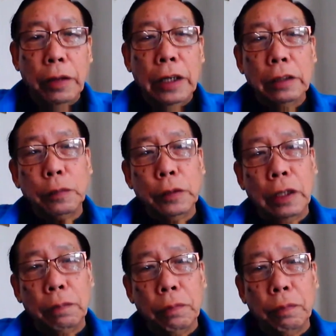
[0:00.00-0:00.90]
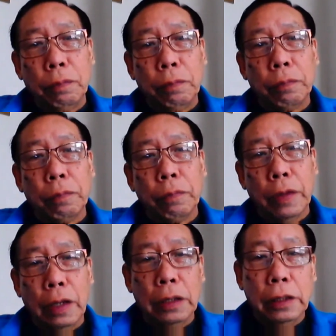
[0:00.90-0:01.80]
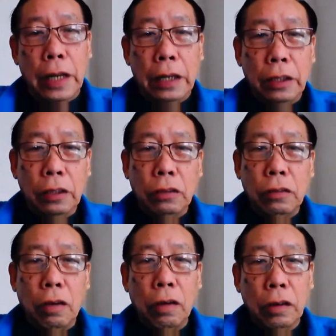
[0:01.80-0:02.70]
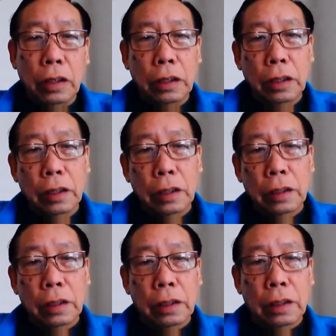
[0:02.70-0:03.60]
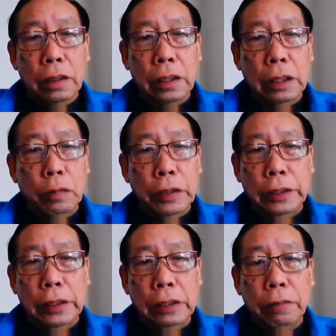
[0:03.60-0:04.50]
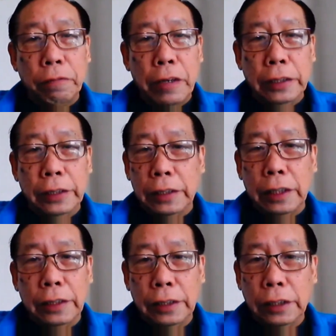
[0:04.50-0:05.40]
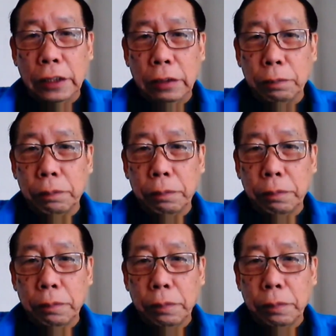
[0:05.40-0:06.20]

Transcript: Admin has put up an article on TBC fast start system.